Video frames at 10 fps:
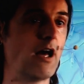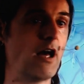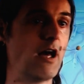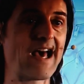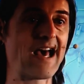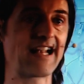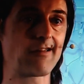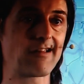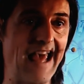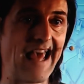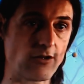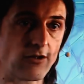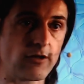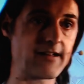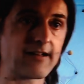wireless LAN
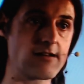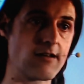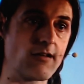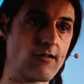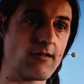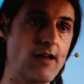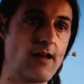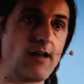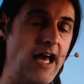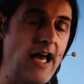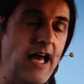connections, and we're